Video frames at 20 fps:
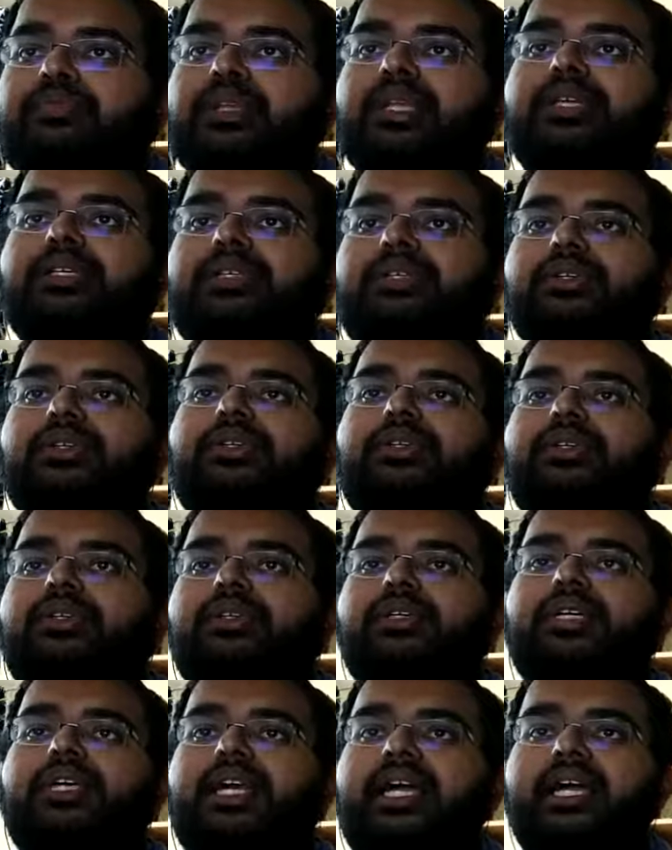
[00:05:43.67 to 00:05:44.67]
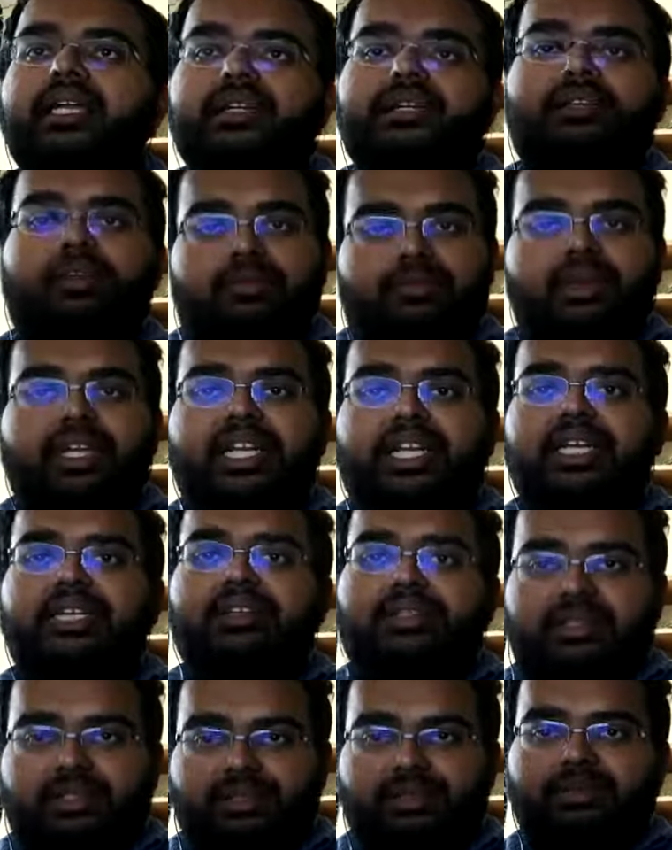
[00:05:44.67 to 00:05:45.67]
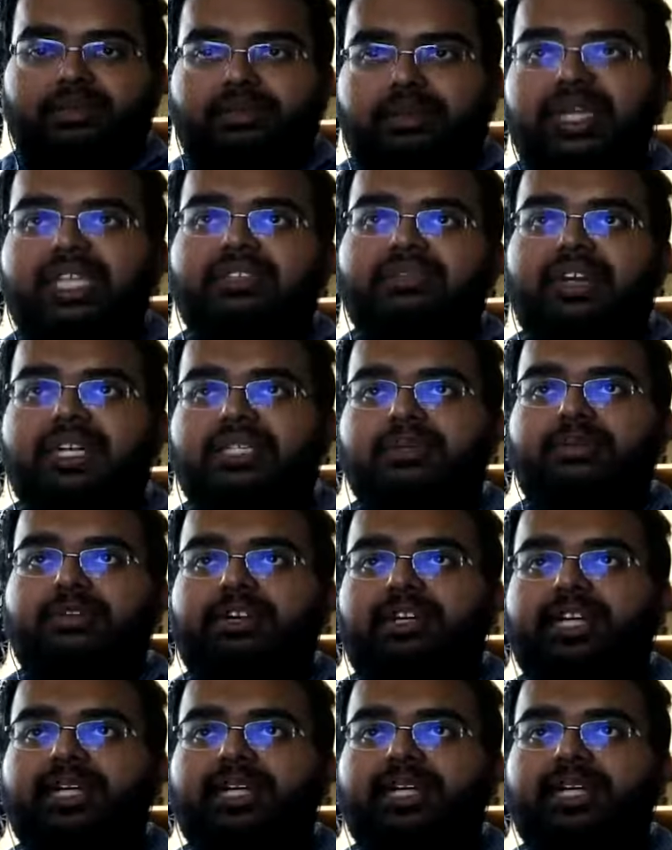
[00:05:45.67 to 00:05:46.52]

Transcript: So, and when he specifies about it,